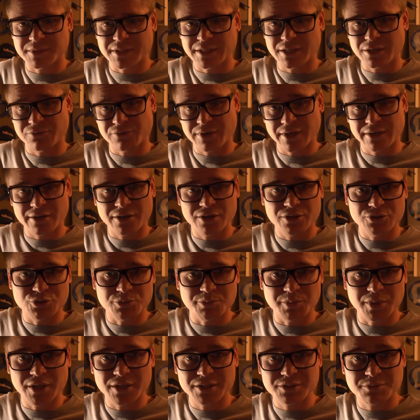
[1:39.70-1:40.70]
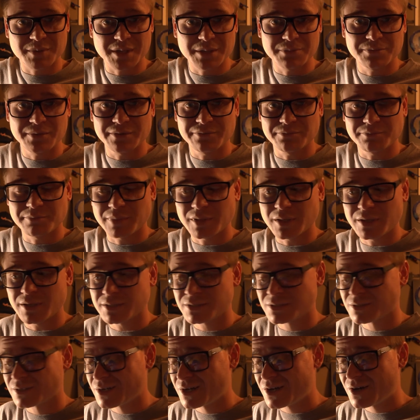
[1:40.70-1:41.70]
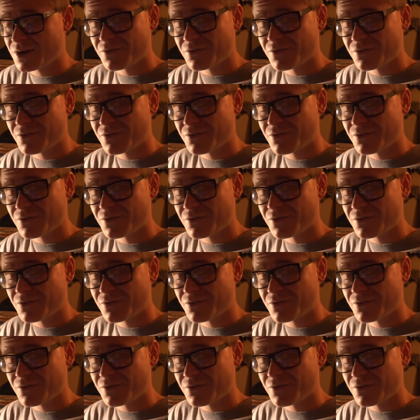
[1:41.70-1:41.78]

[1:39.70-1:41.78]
now around $100, maybe even plus.